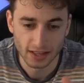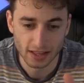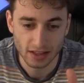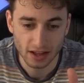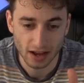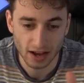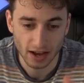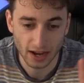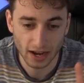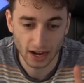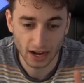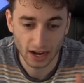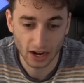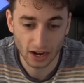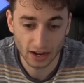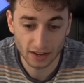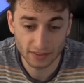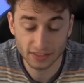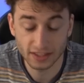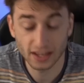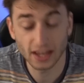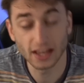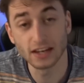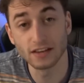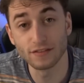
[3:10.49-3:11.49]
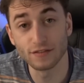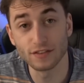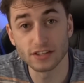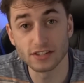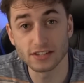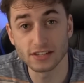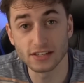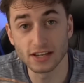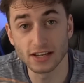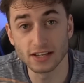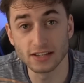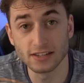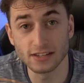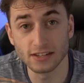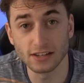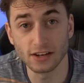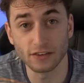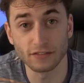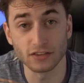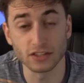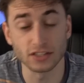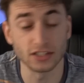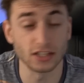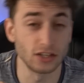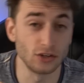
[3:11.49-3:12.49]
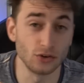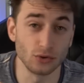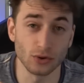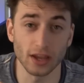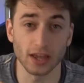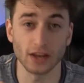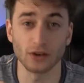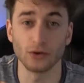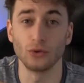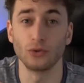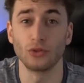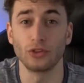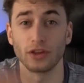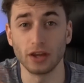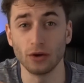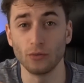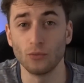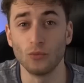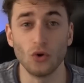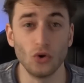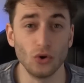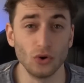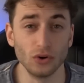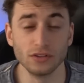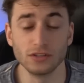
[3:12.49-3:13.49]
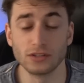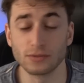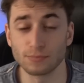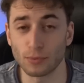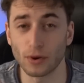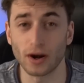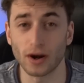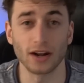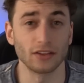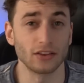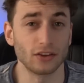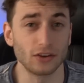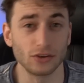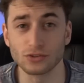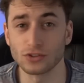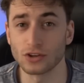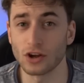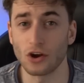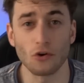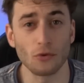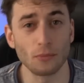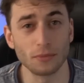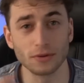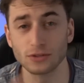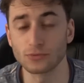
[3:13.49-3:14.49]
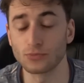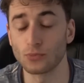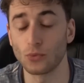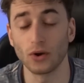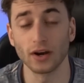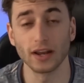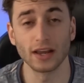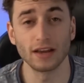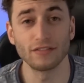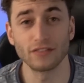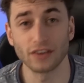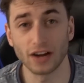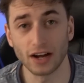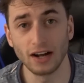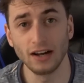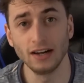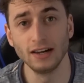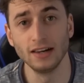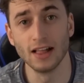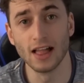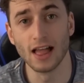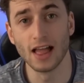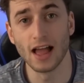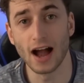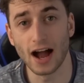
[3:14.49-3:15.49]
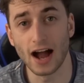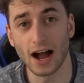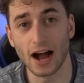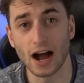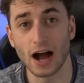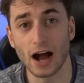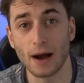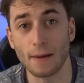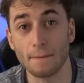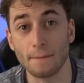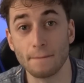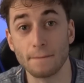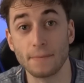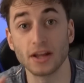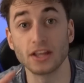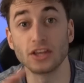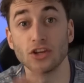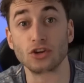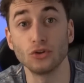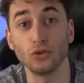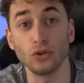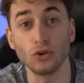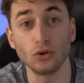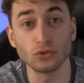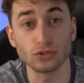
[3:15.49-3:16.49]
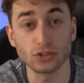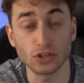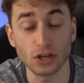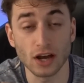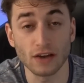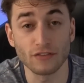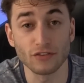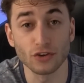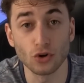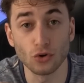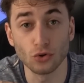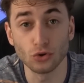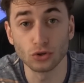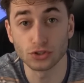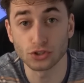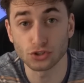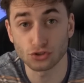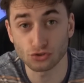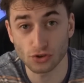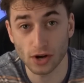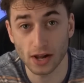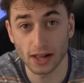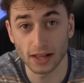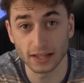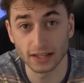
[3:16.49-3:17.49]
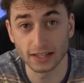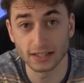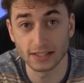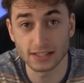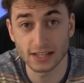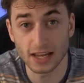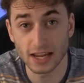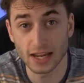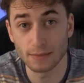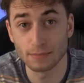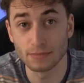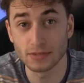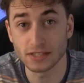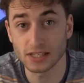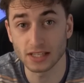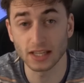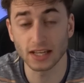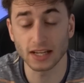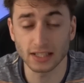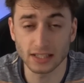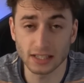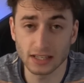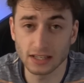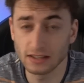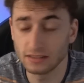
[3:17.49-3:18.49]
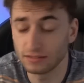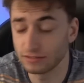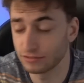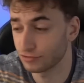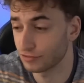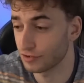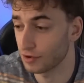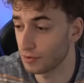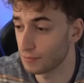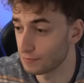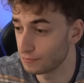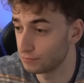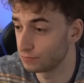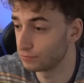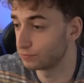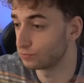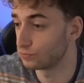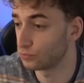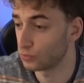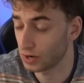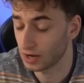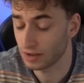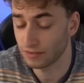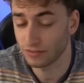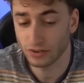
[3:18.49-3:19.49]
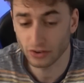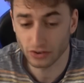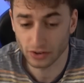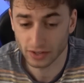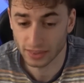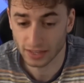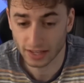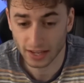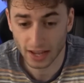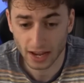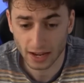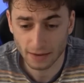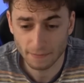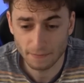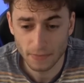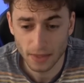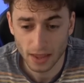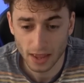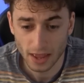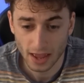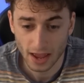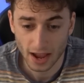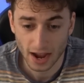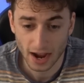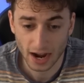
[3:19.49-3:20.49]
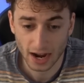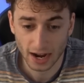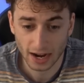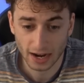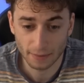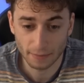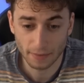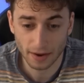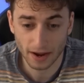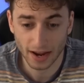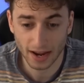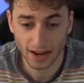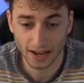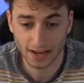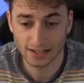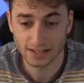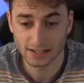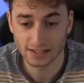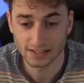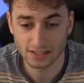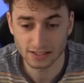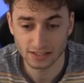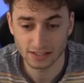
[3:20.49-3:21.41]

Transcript: at the end of the season, obviously you'll get all the awards, Brownlows, Colemans, whatever, but you'll also have an All-Australian team selected from whatever in the game, and